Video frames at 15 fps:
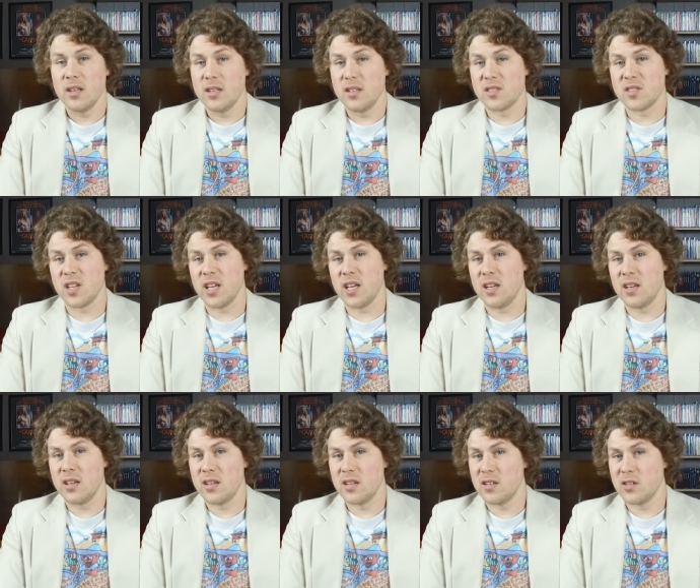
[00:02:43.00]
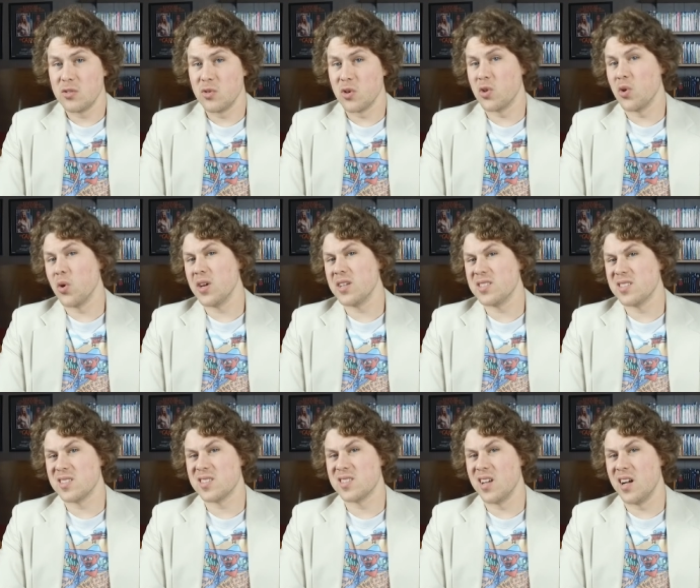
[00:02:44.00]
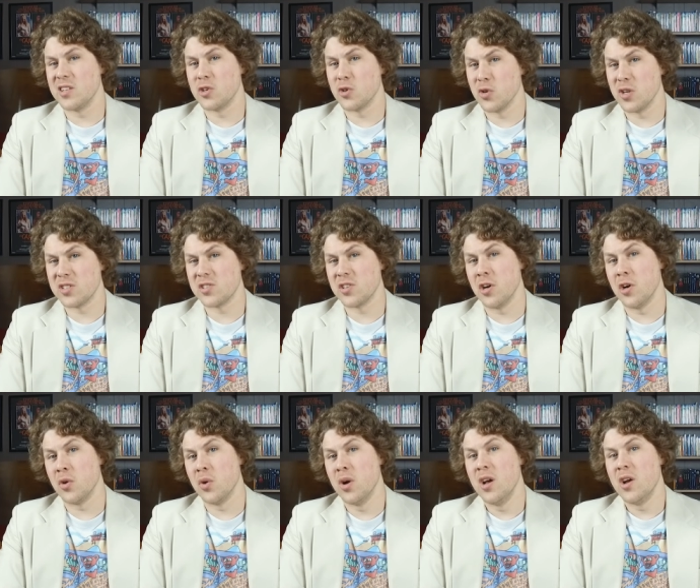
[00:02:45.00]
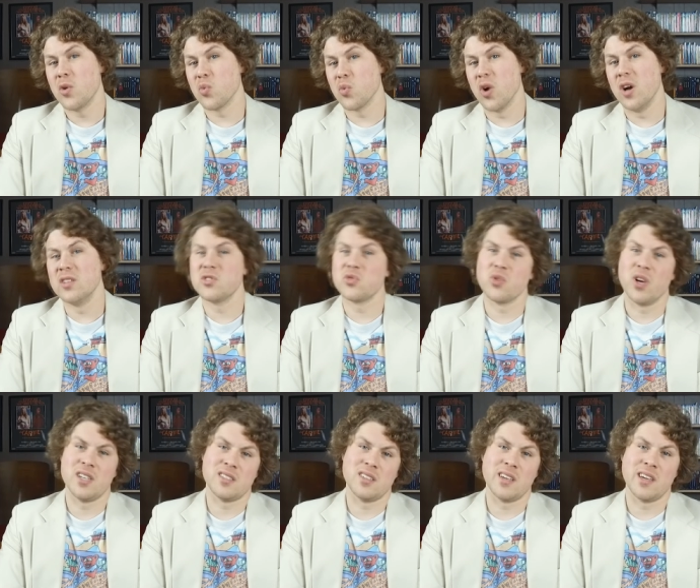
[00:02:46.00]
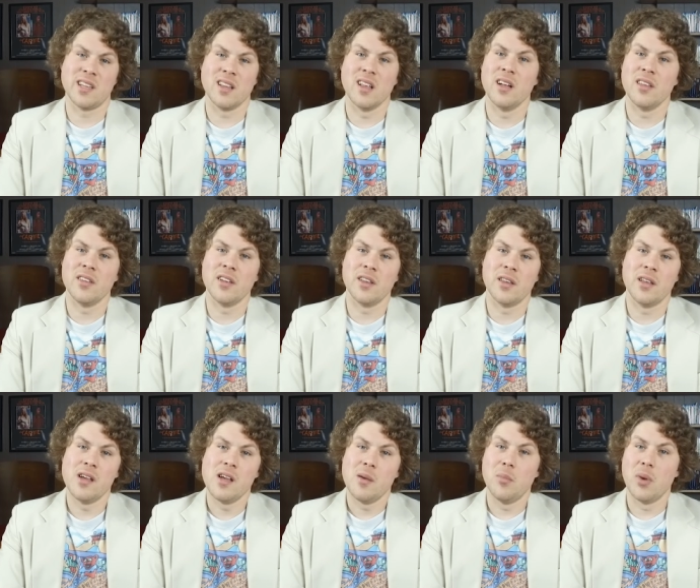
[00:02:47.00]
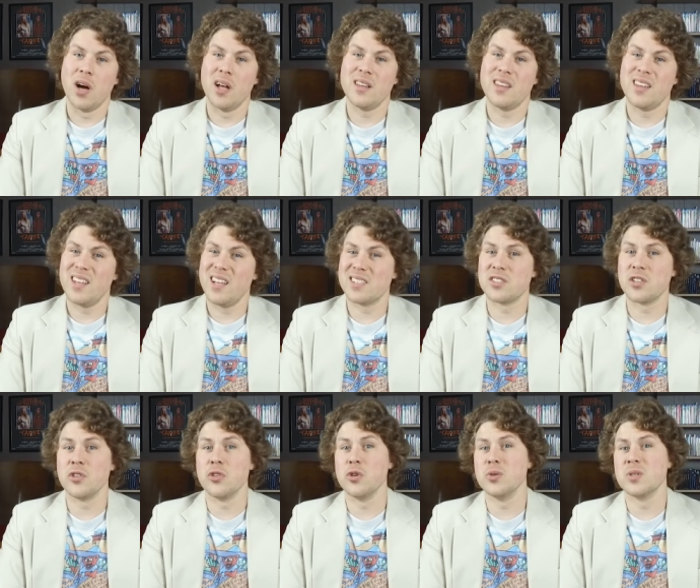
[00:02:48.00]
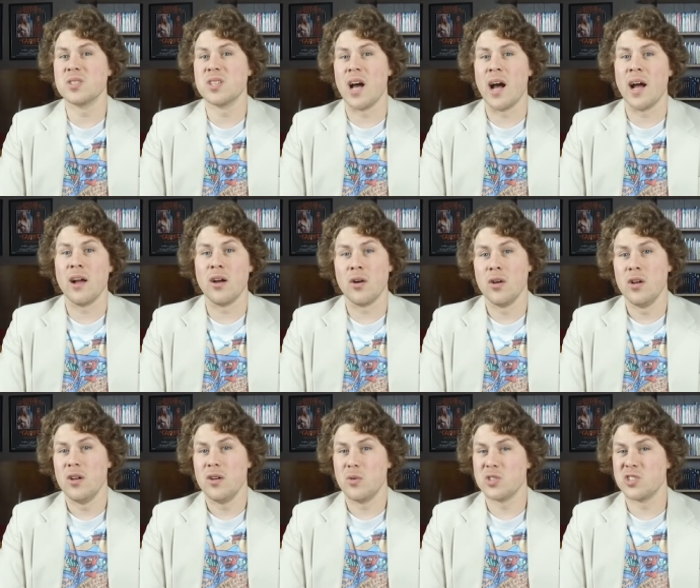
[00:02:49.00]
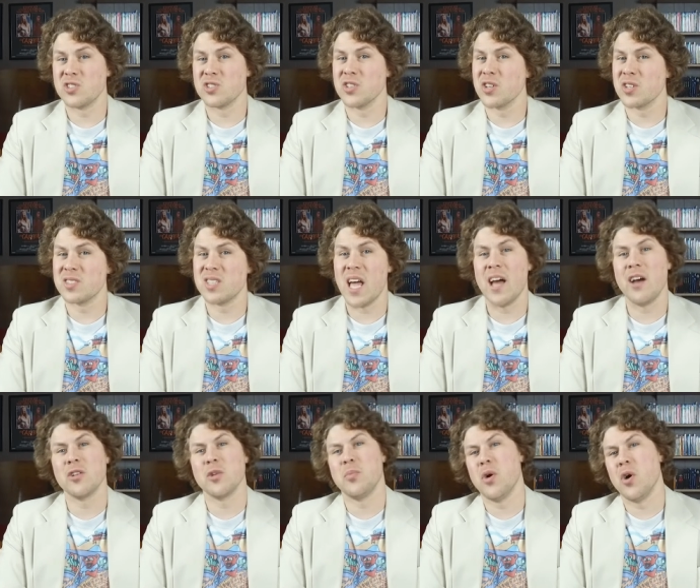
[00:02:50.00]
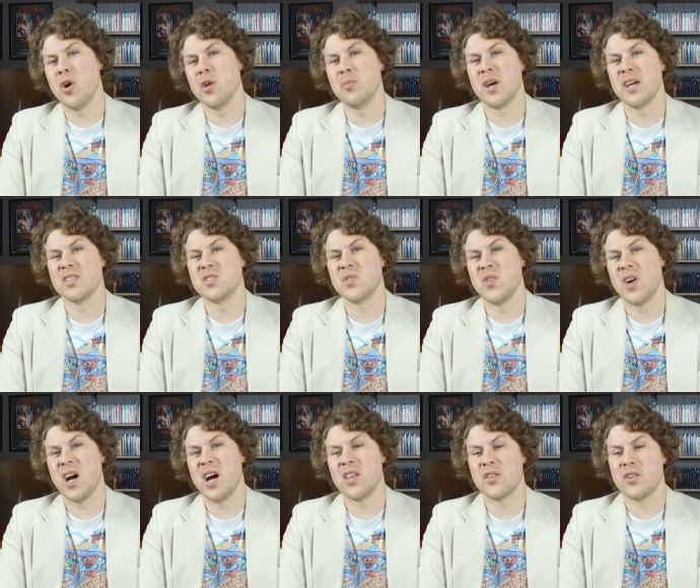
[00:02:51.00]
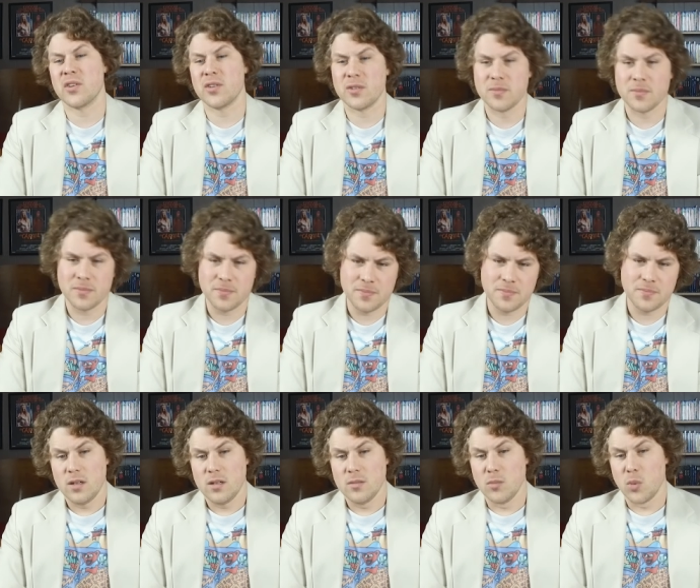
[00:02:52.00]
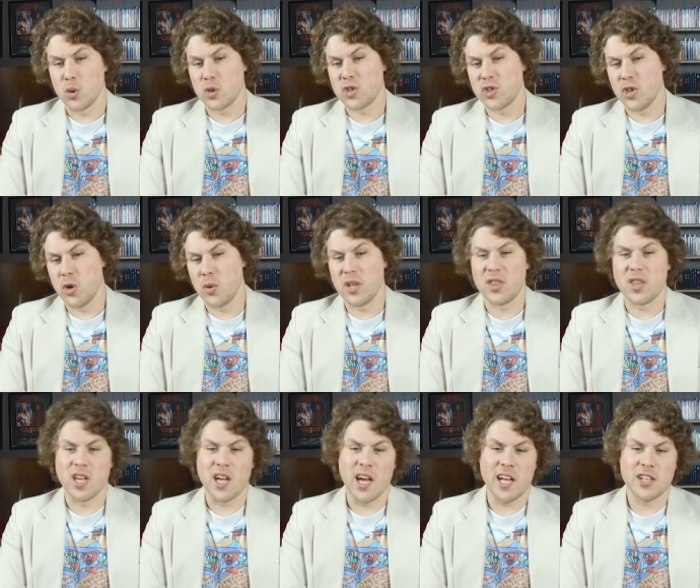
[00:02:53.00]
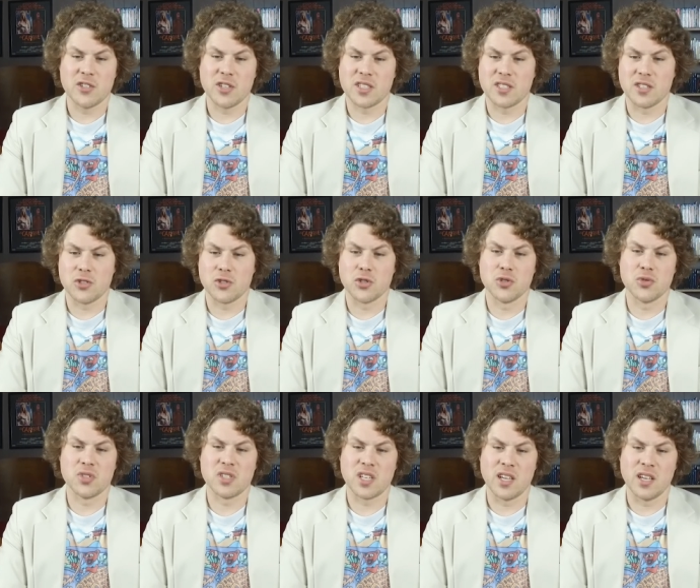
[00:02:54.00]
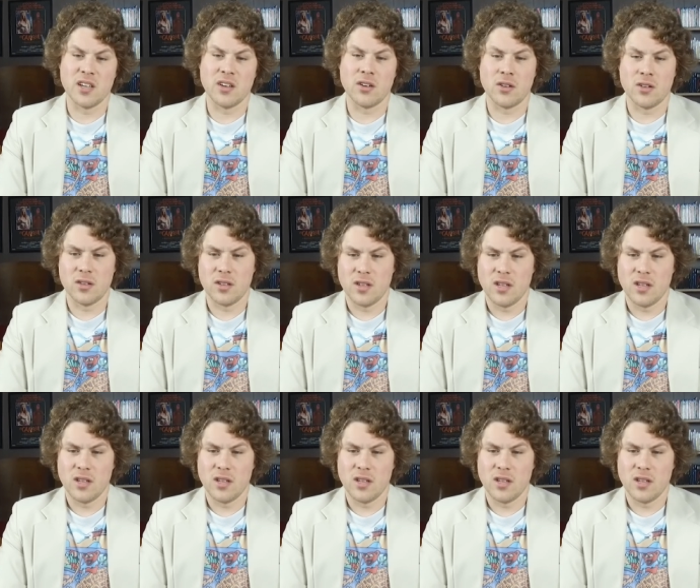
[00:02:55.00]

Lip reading: You see, Gregorius' son Christo runs wrestling in London, but it's the new style, which is looked down upon by his father. More showy theatrics than true skill.